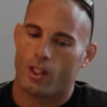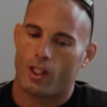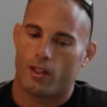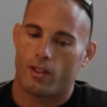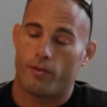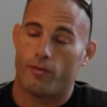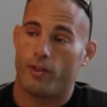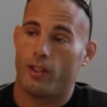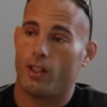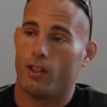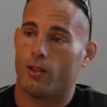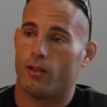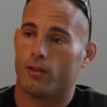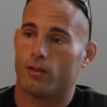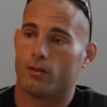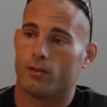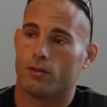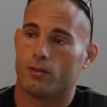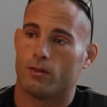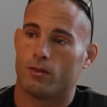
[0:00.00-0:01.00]
The video.
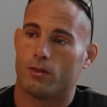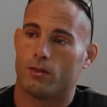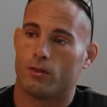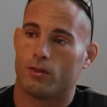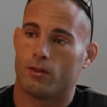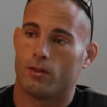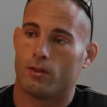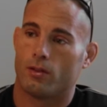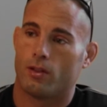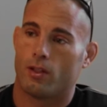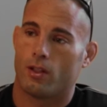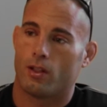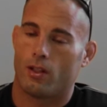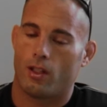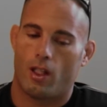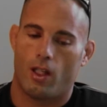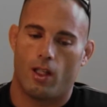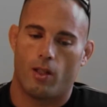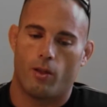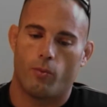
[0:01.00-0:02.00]

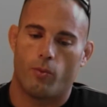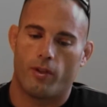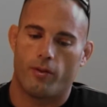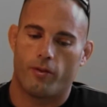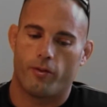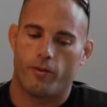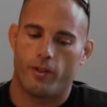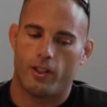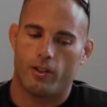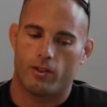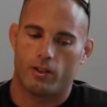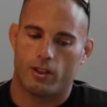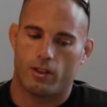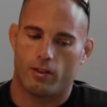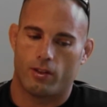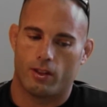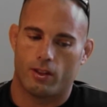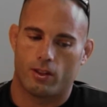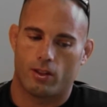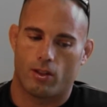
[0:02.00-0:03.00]
Well, the video
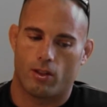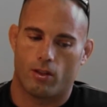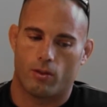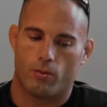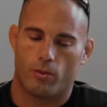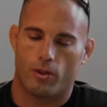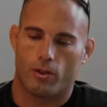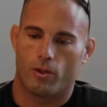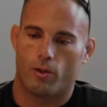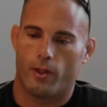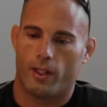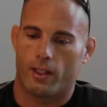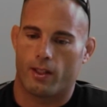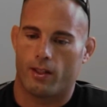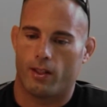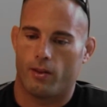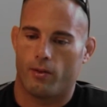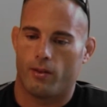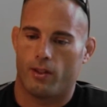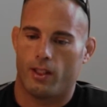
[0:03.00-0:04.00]
series is called Real Quick
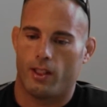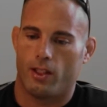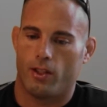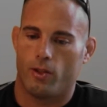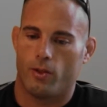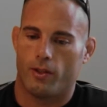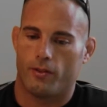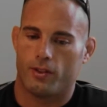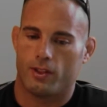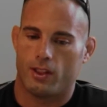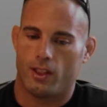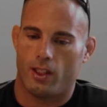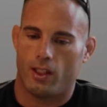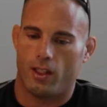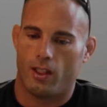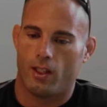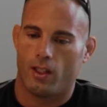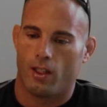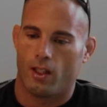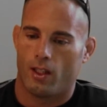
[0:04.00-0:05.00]
that the
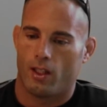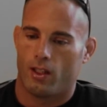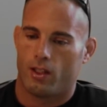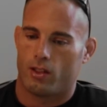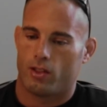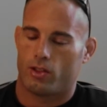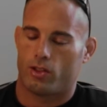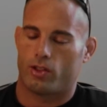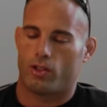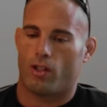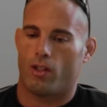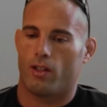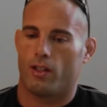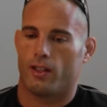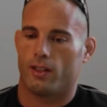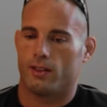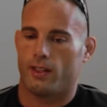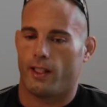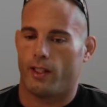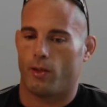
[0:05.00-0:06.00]
UFC
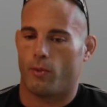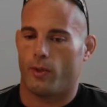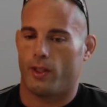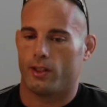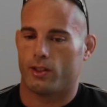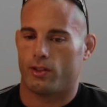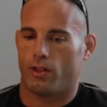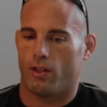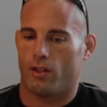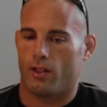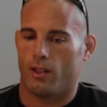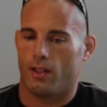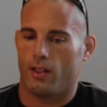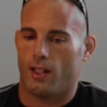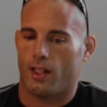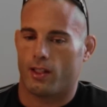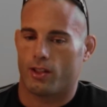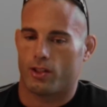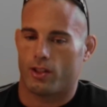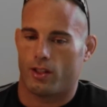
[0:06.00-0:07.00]
started. Dana White started it
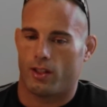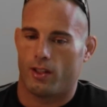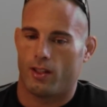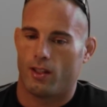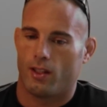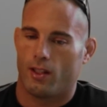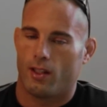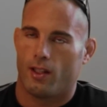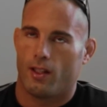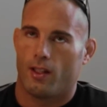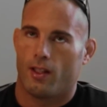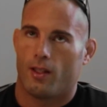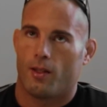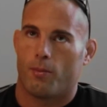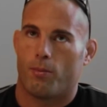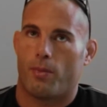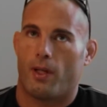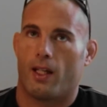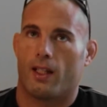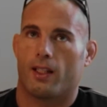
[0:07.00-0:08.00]
actually
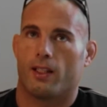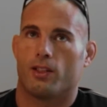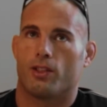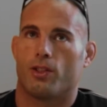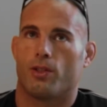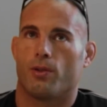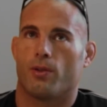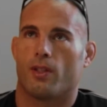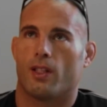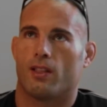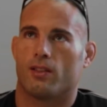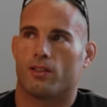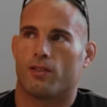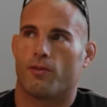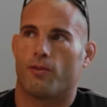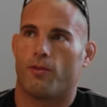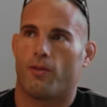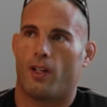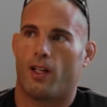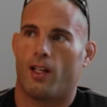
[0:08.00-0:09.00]
back in
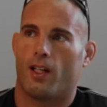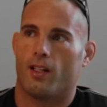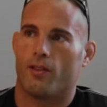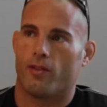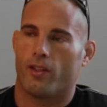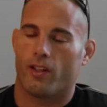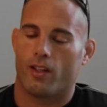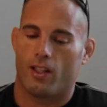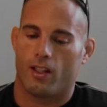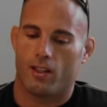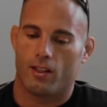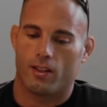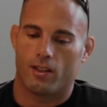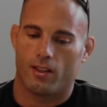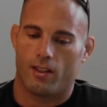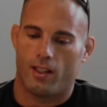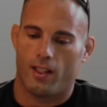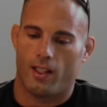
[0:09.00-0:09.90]
2005, I think.